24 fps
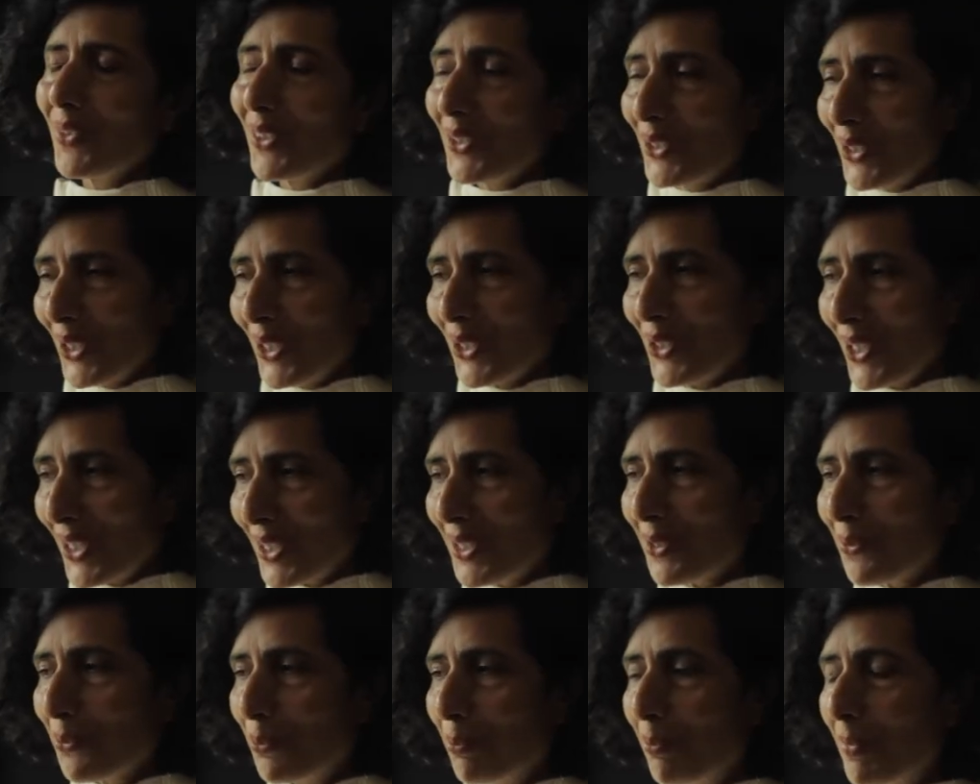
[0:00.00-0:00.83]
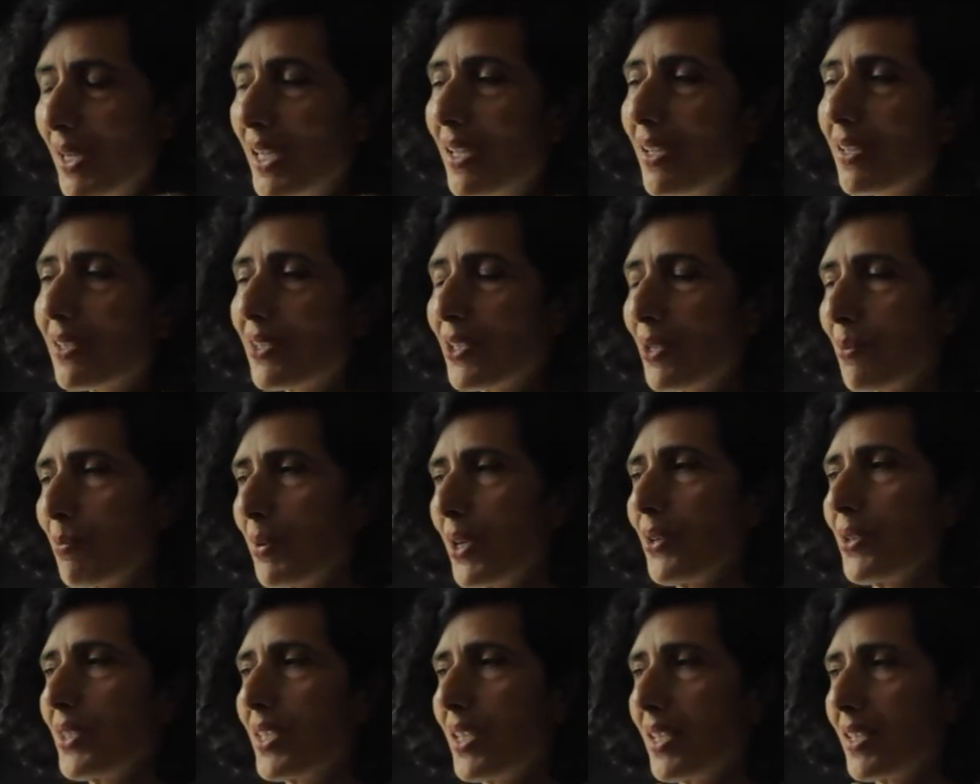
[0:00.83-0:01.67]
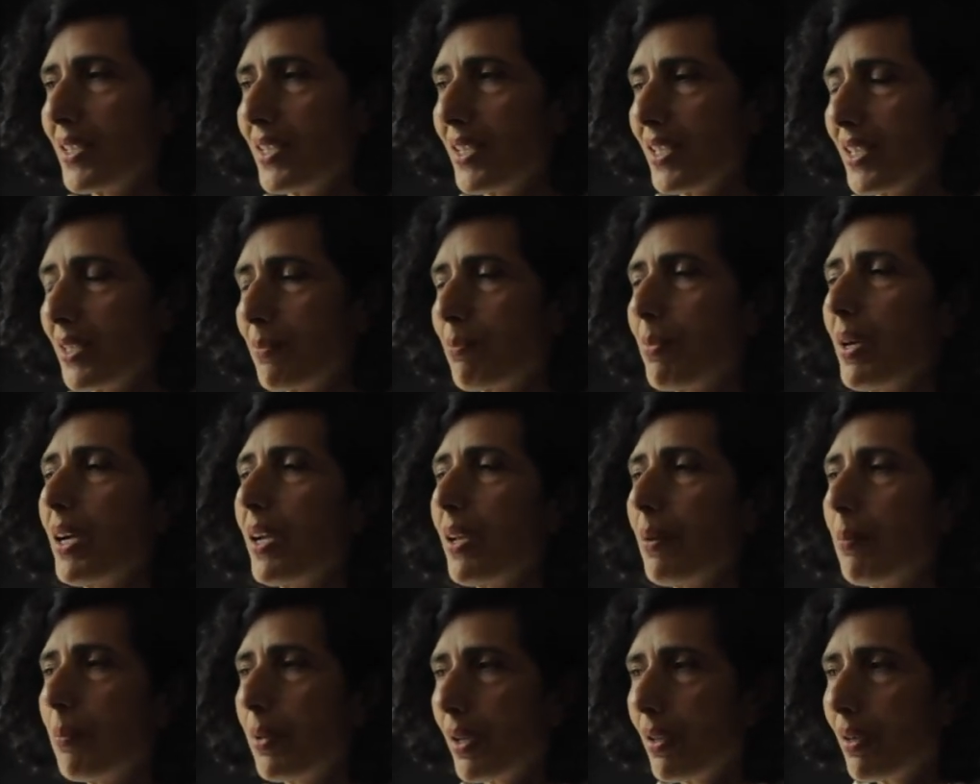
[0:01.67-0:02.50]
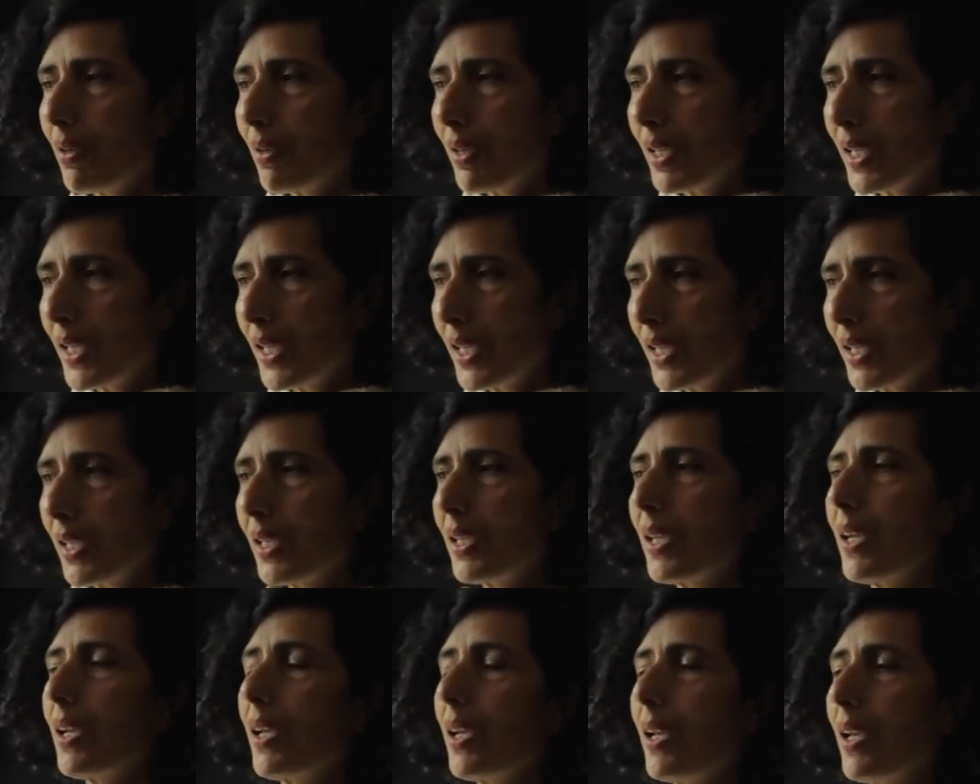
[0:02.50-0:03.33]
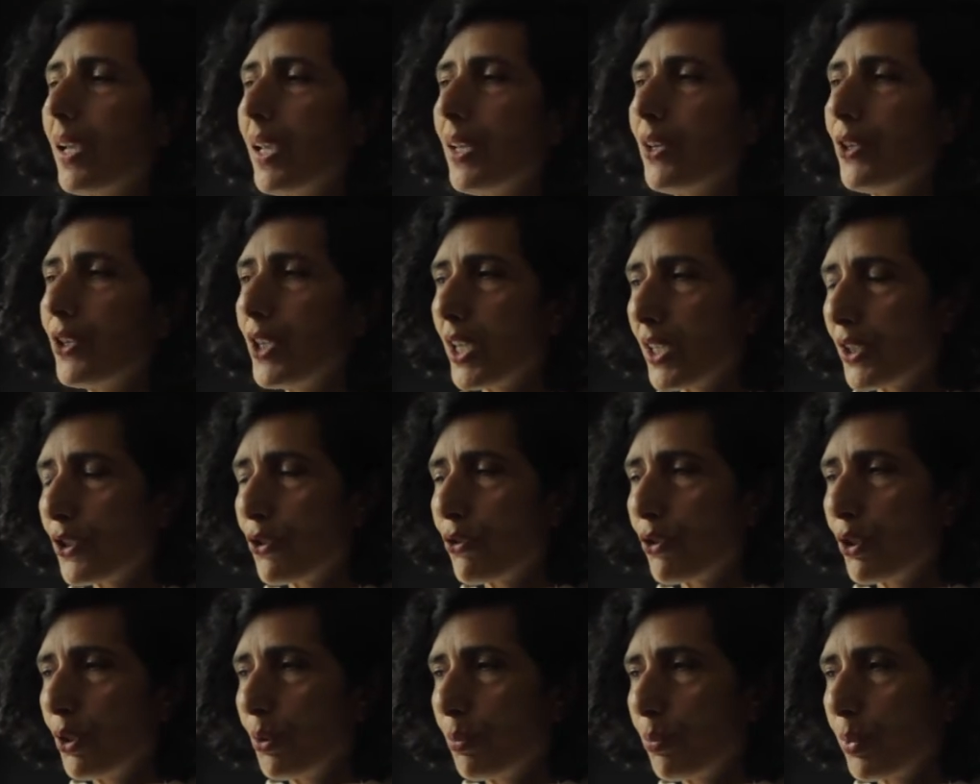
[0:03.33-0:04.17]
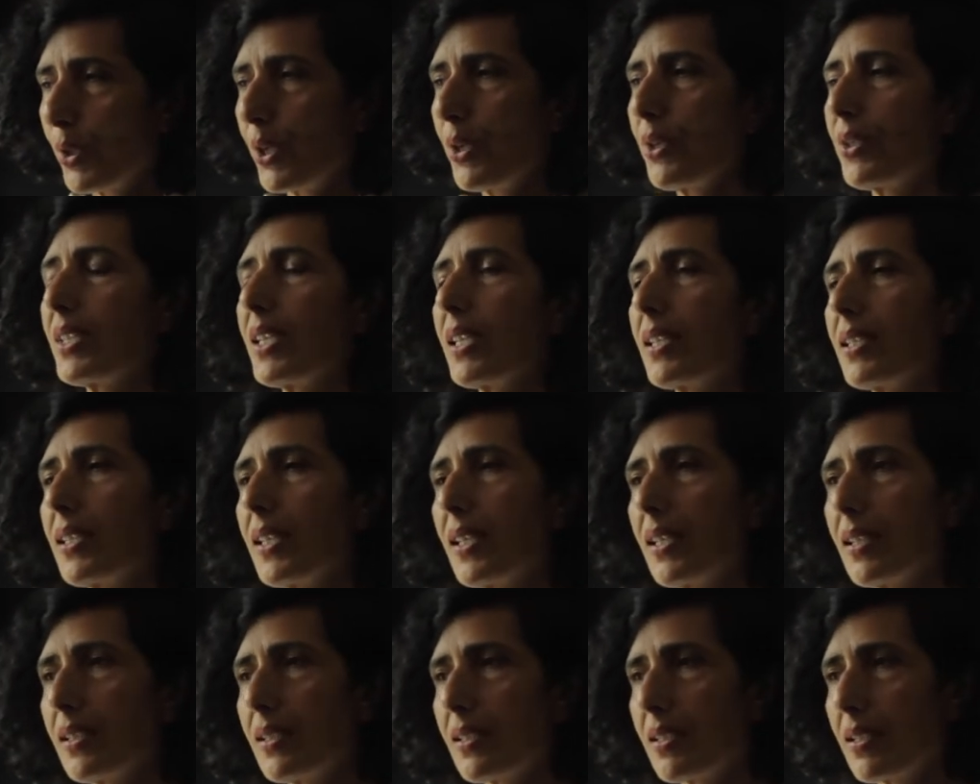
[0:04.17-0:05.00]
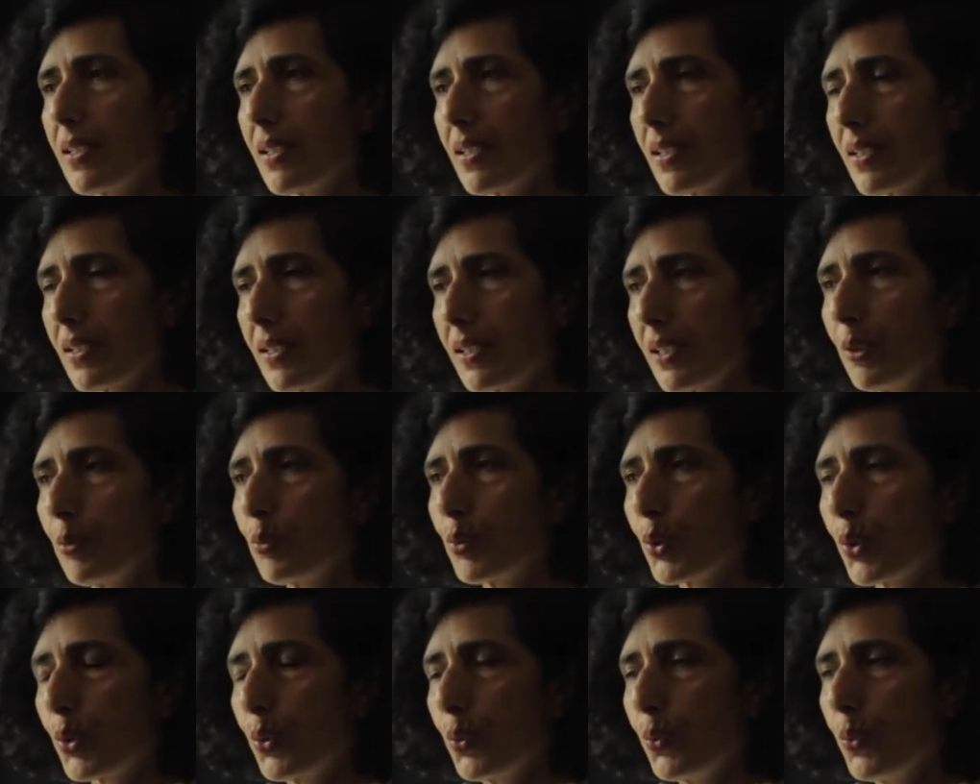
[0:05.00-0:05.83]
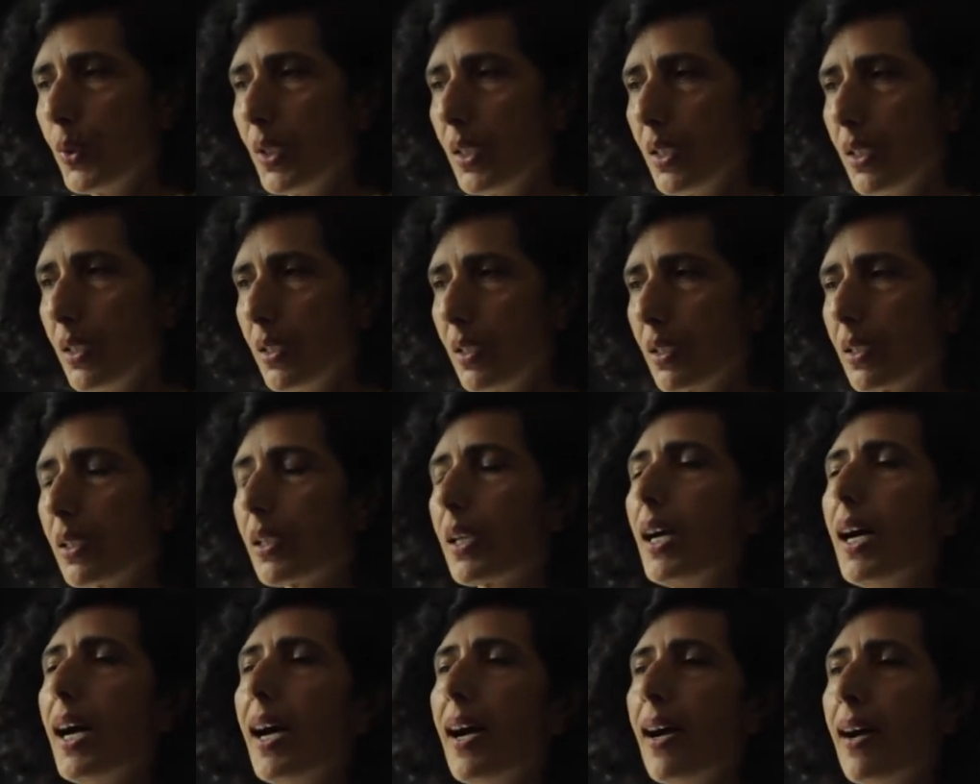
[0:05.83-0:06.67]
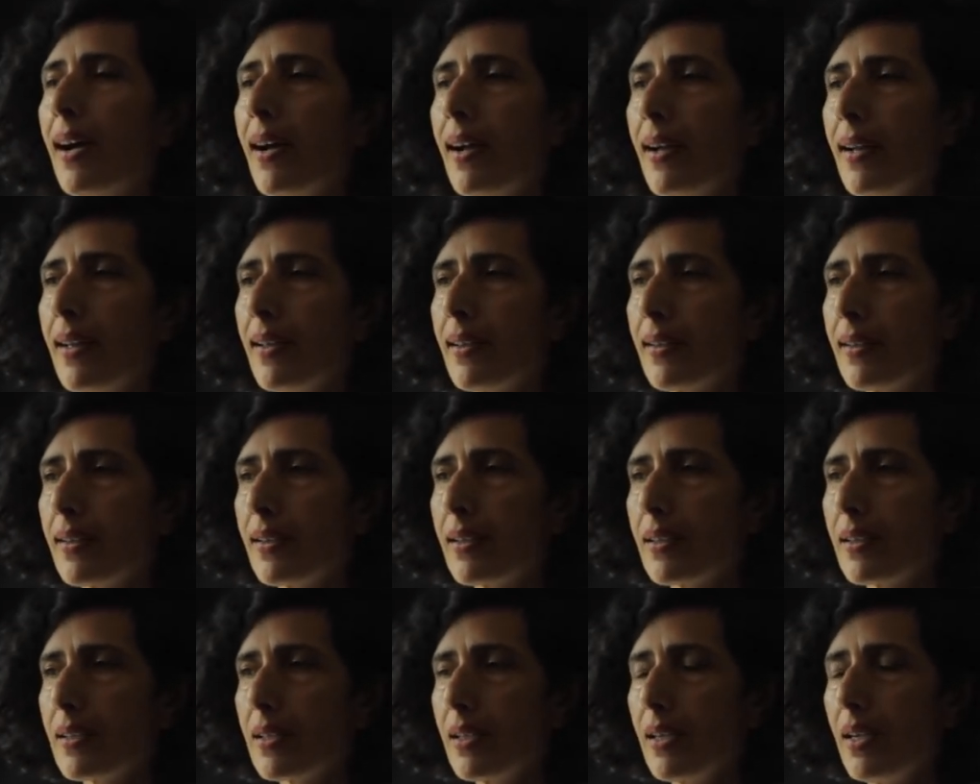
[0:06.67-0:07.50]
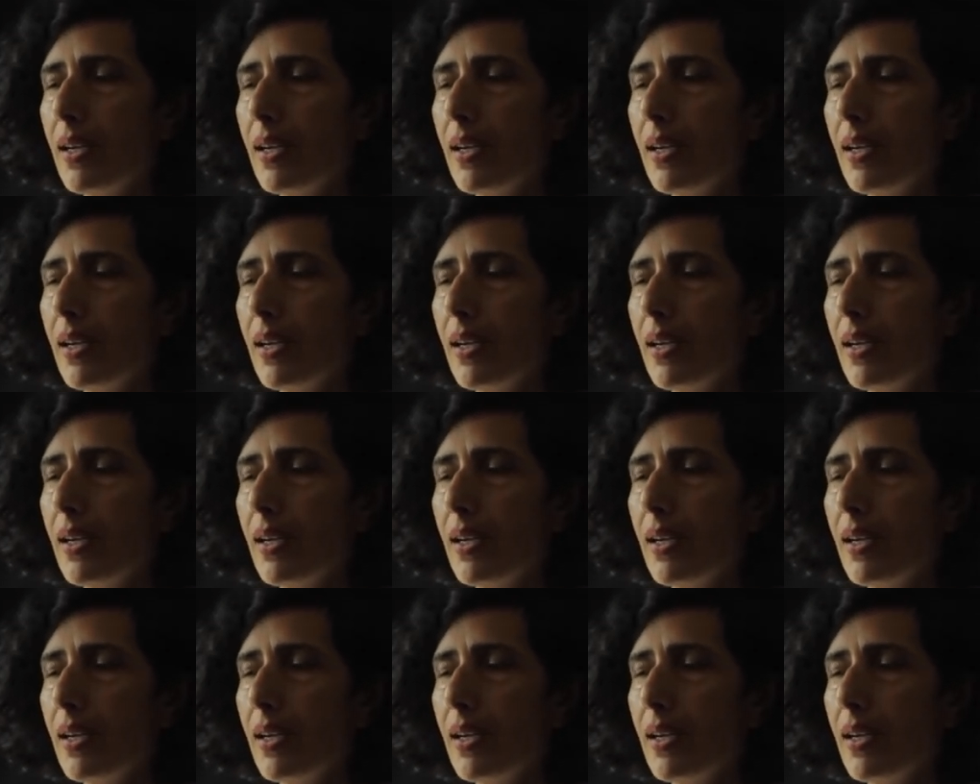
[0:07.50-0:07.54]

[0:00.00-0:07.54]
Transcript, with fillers: So I tried to merge the processes by applying industrial processes to the sculptural work and